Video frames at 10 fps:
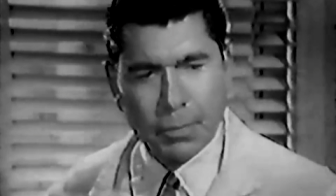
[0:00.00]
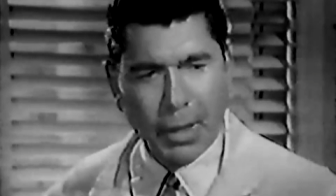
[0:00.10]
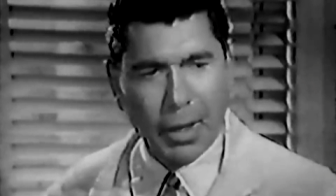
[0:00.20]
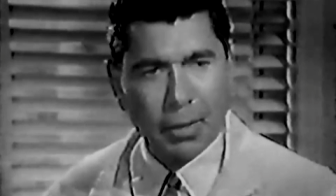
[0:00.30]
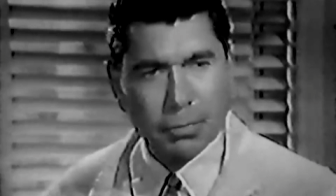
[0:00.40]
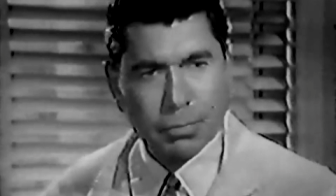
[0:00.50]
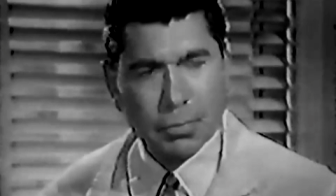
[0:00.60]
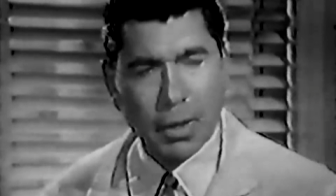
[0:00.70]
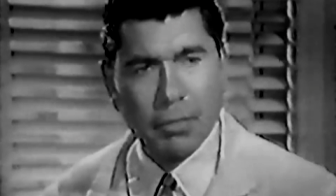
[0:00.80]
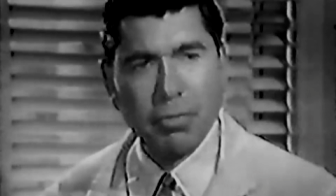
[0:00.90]
Well, I'll,
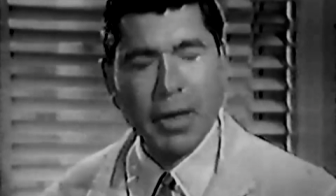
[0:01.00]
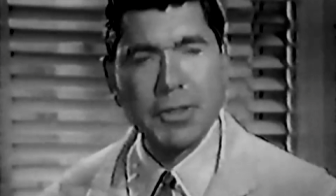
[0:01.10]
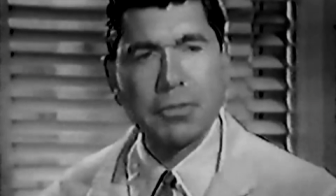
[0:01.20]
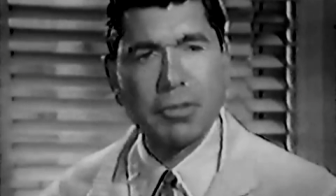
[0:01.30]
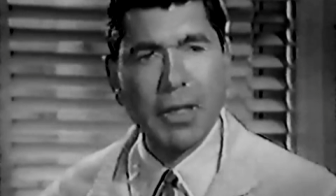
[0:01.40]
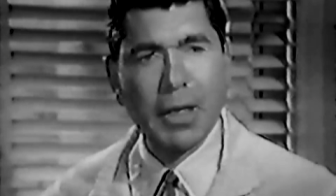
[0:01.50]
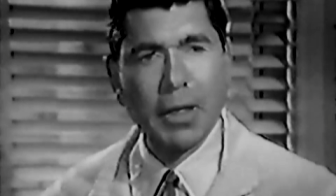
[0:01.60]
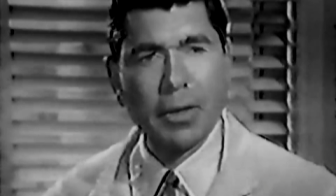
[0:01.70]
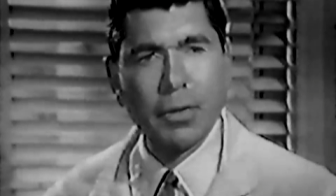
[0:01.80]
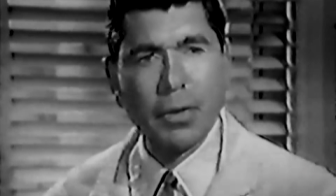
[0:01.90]
I'll fight you for that
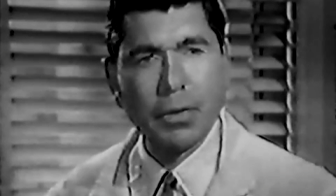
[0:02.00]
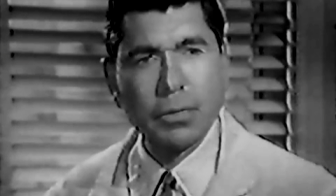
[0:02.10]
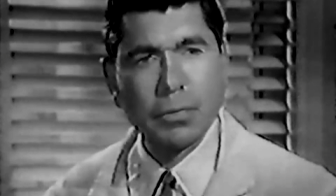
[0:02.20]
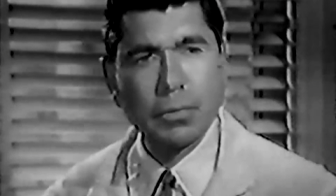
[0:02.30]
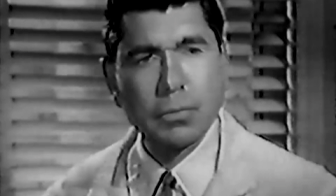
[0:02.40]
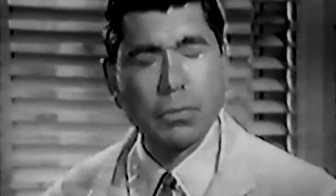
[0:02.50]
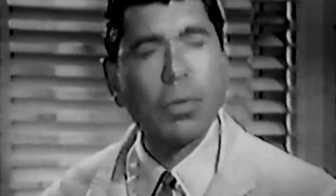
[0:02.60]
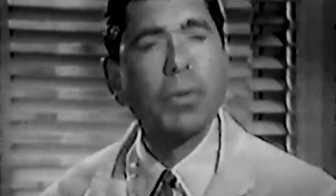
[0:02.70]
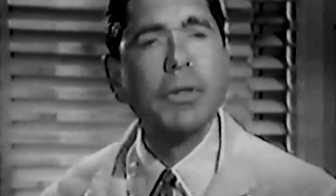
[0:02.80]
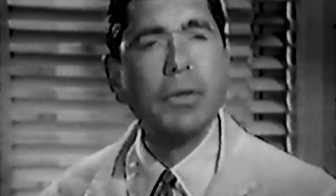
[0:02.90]
later on.
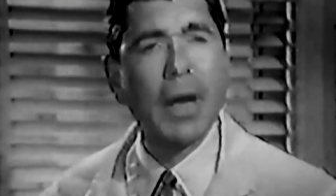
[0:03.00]
What do we do